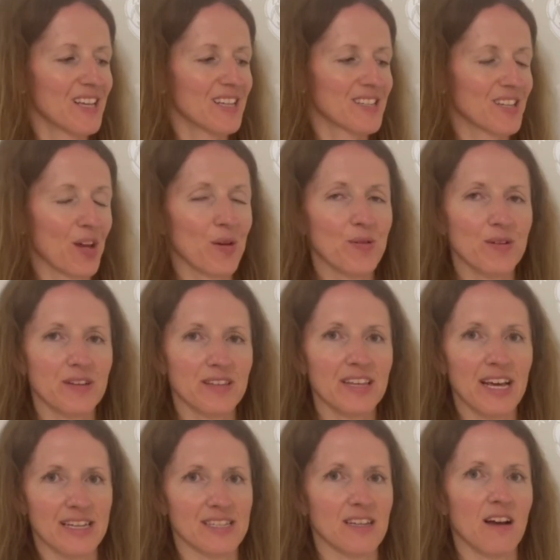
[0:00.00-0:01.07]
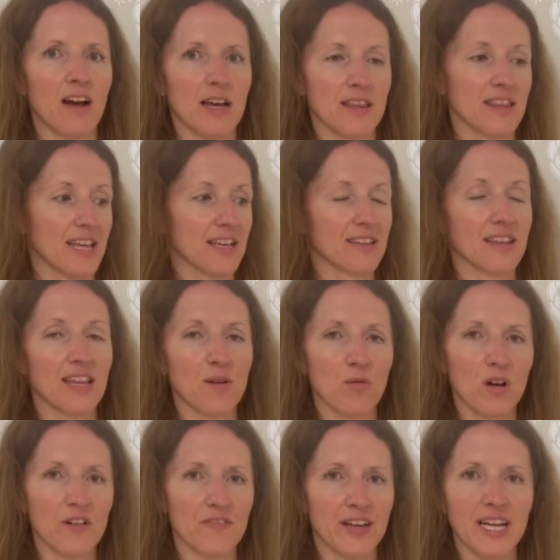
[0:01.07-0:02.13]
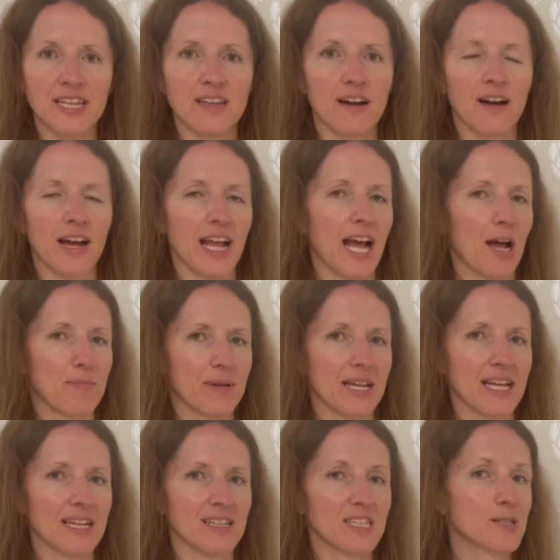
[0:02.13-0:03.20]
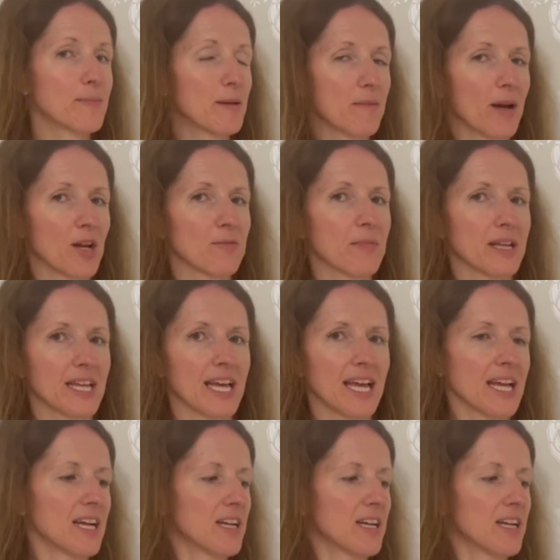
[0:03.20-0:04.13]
So yes, I think that they're worth it in that I happily spent my own money